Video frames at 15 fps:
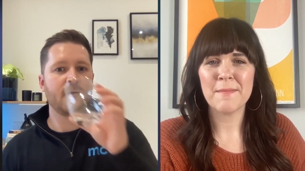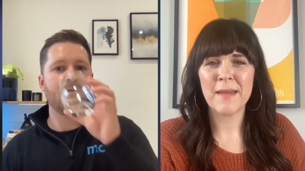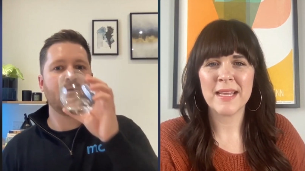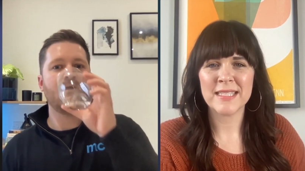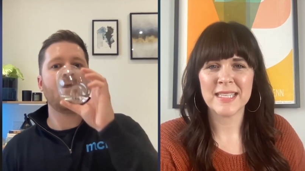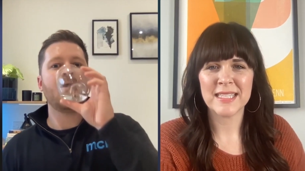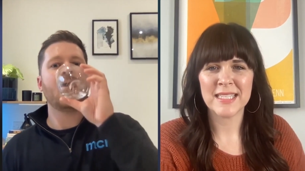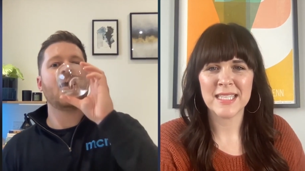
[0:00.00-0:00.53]

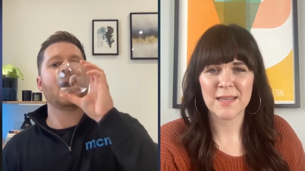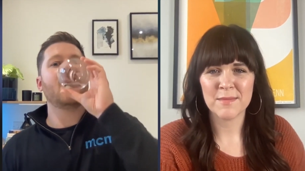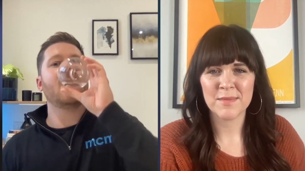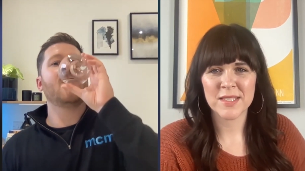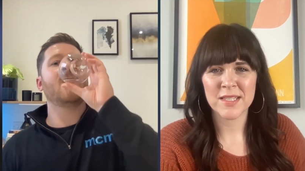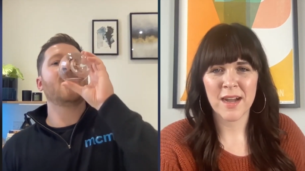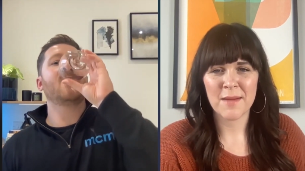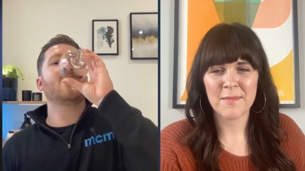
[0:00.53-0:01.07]
Speaker 1: amazing tips,
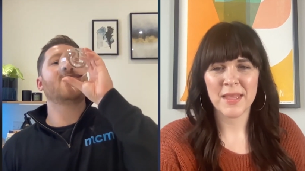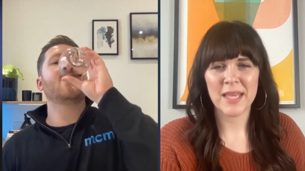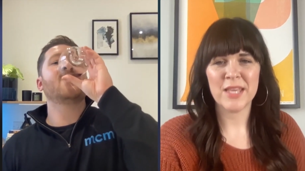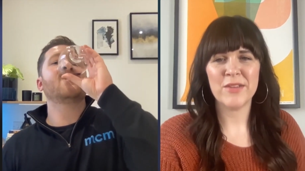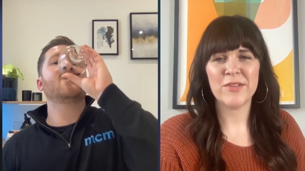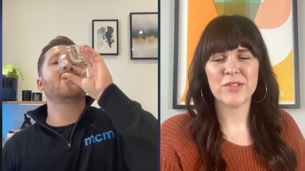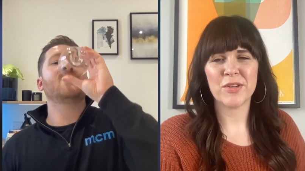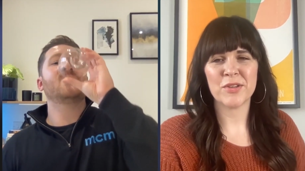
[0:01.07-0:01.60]
Tom. Thank
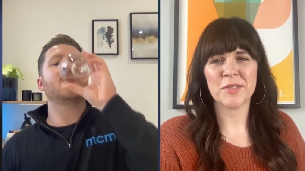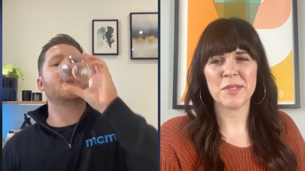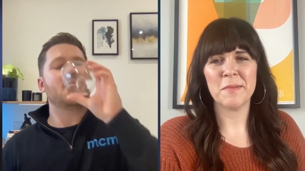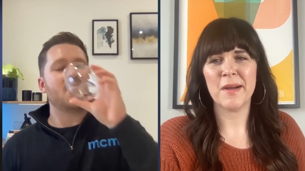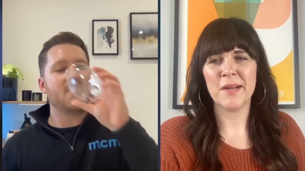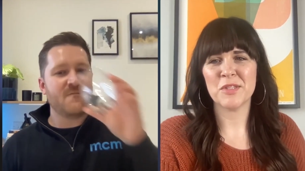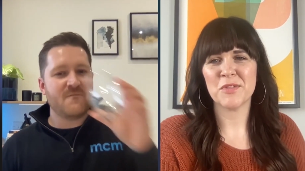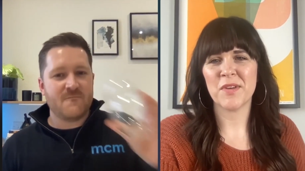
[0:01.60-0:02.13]
you so, so
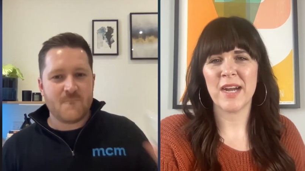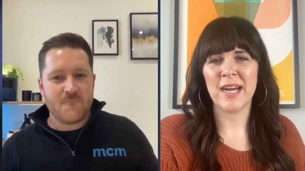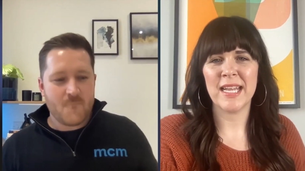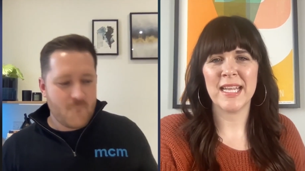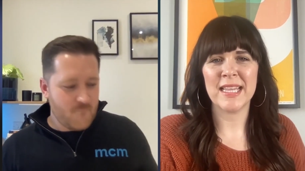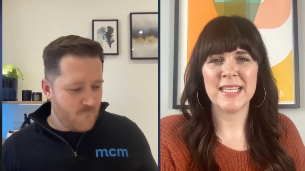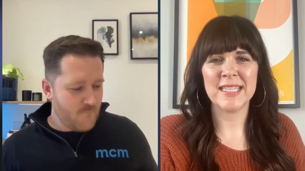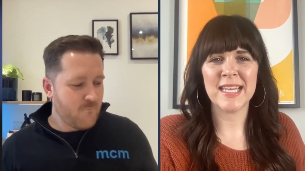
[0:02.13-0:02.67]
much for
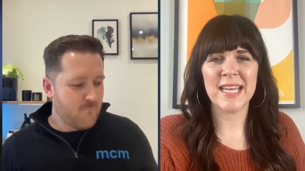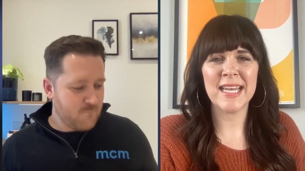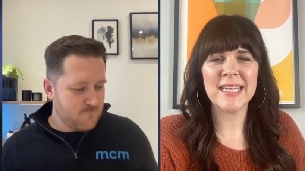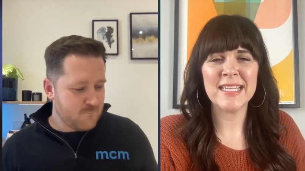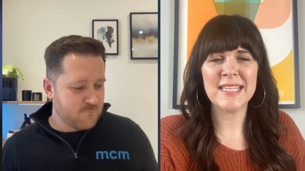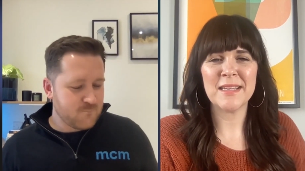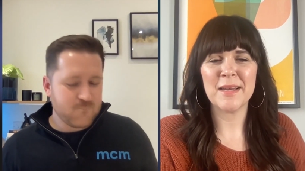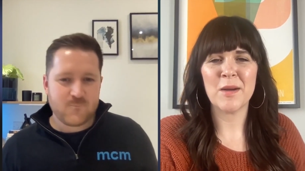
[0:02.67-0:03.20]
adding these
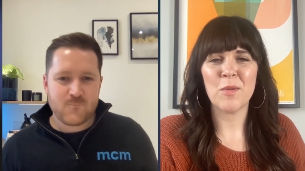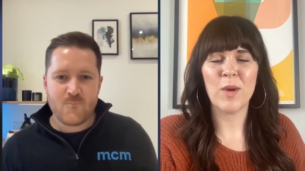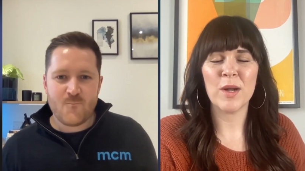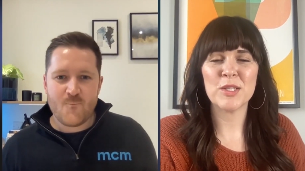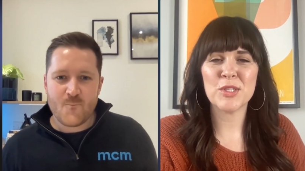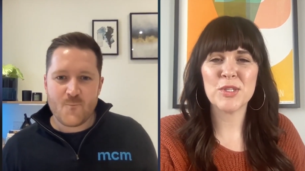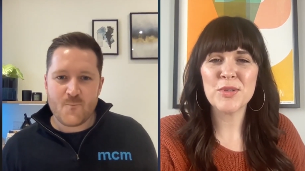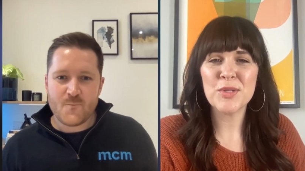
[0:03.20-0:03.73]
in. Uh,
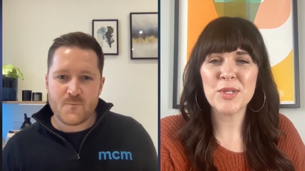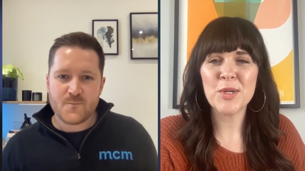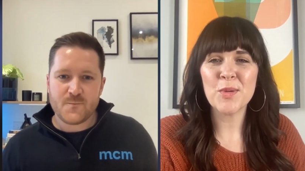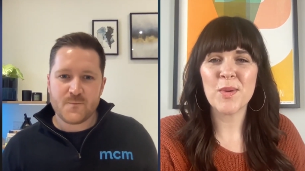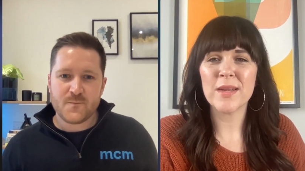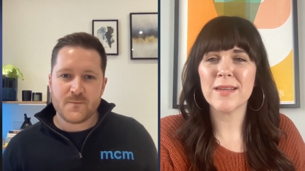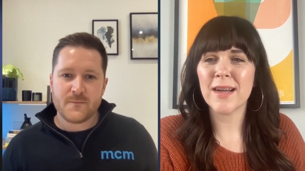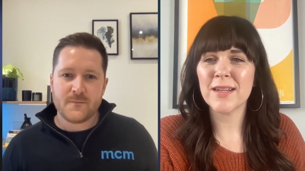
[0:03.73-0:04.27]
what to do,
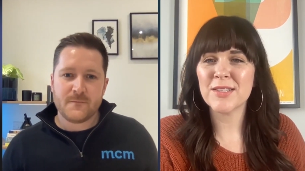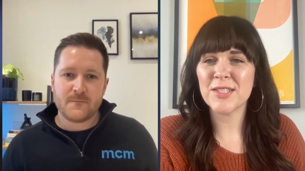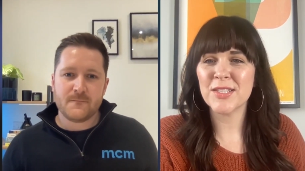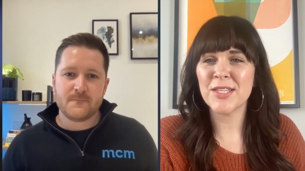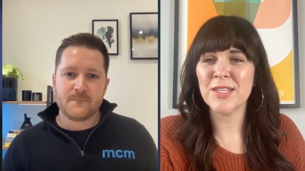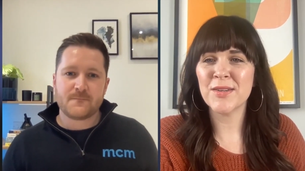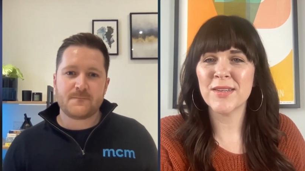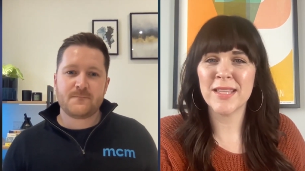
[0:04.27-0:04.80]
what not to
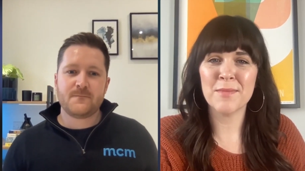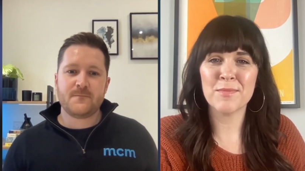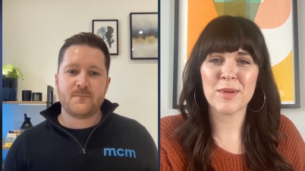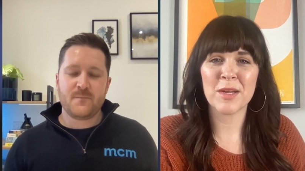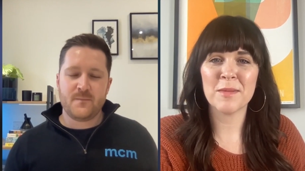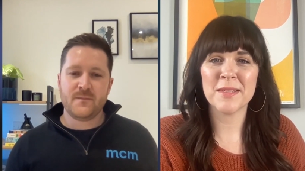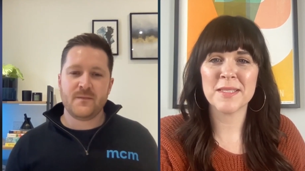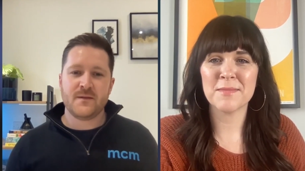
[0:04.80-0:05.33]
do, and then
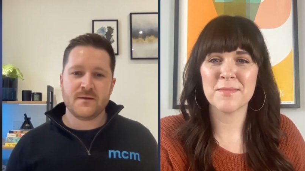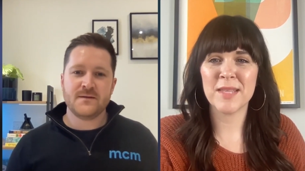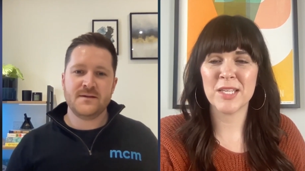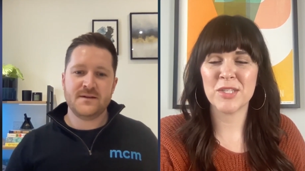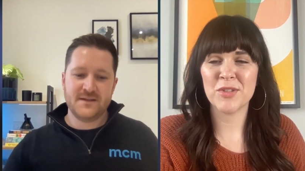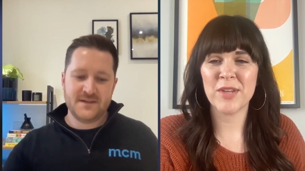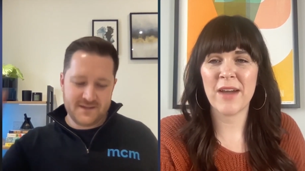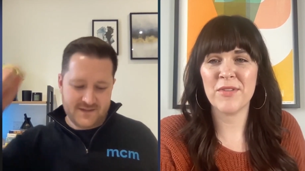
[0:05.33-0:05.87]
probably some
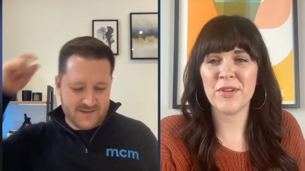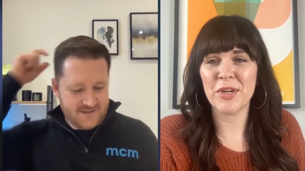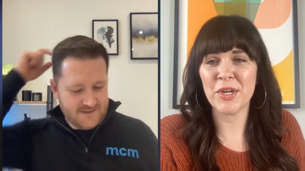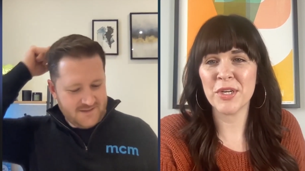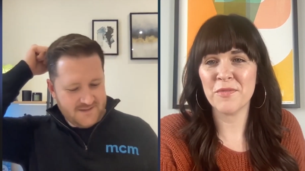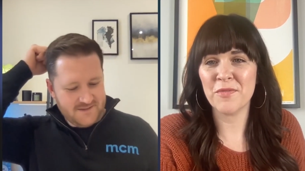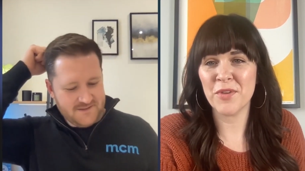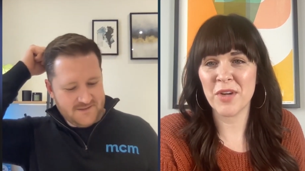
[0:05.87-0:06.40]
things you haven't
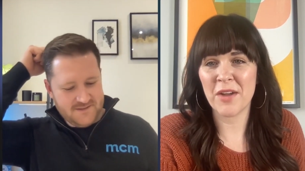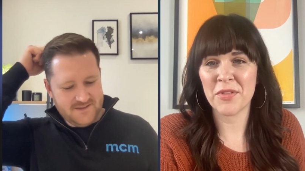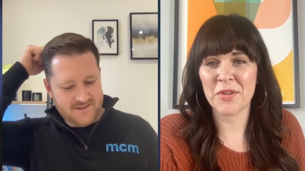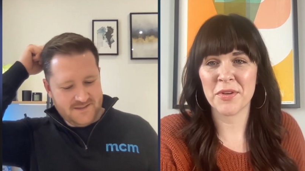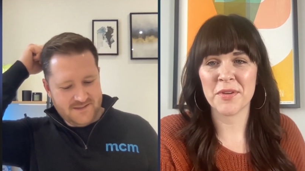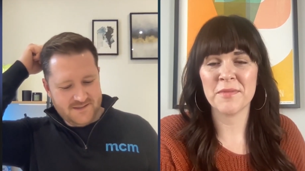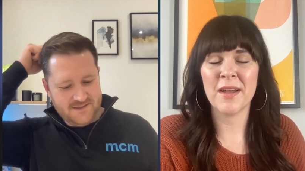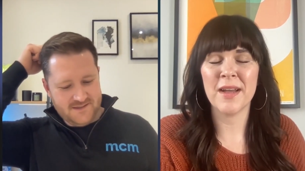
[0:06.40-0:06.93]
heard if you're out
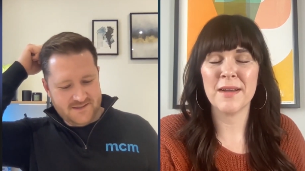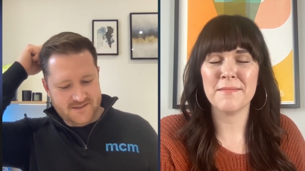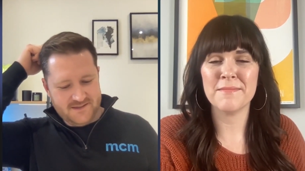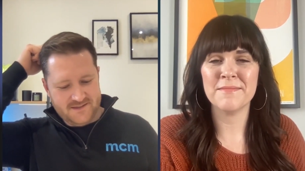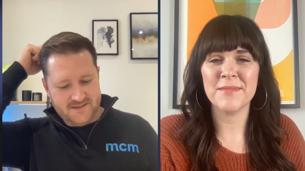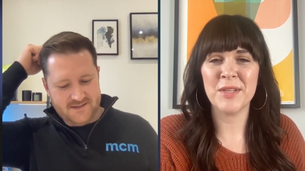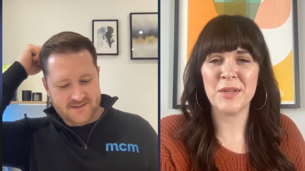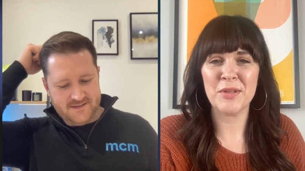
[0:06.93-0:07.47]
there
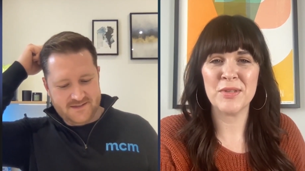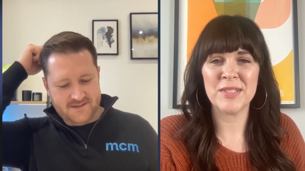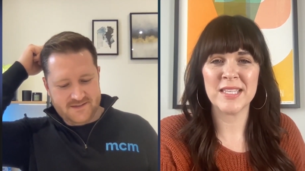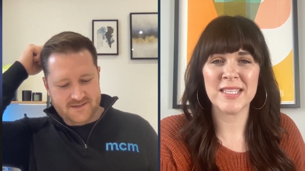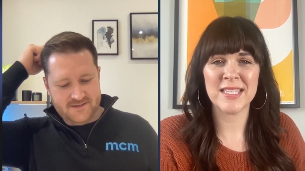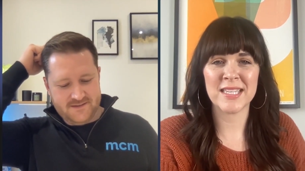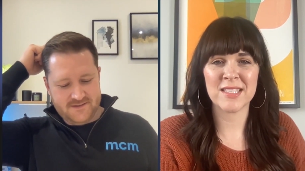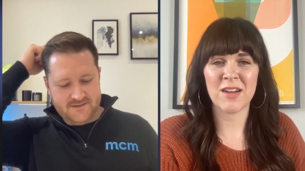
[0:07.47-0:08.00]
um, you know,
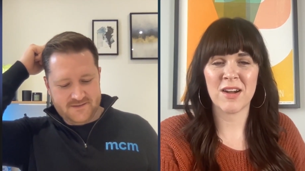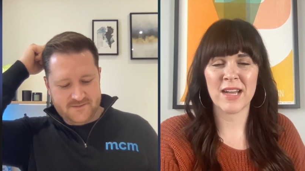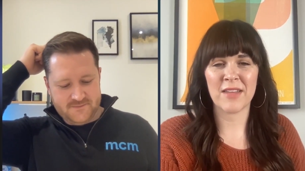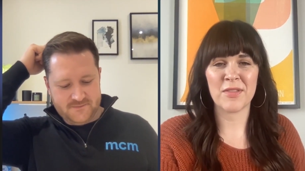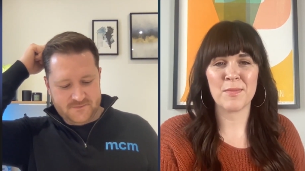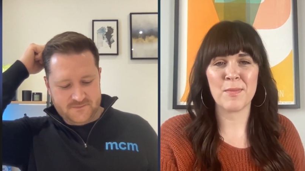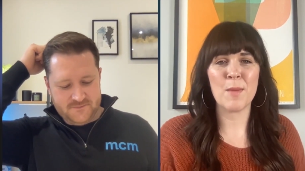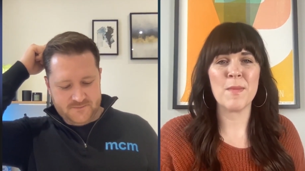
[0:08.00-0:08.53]
using TikTok
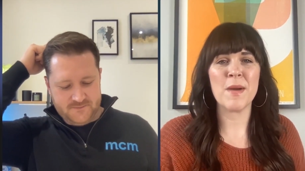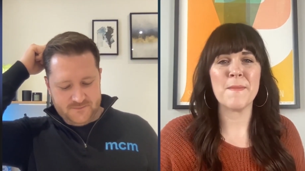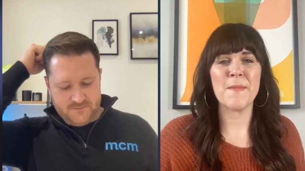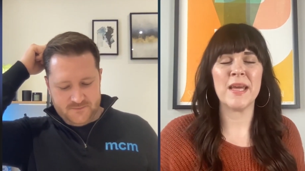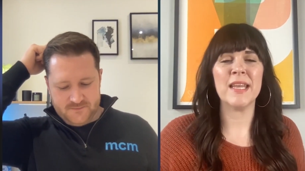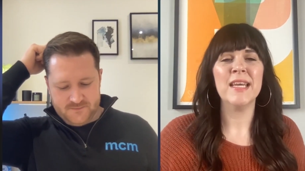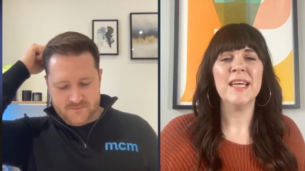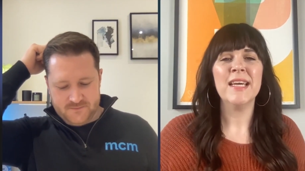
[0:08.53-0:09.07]
at the moment.
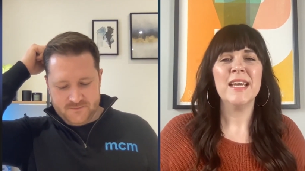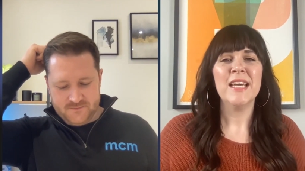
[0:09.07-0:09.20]
But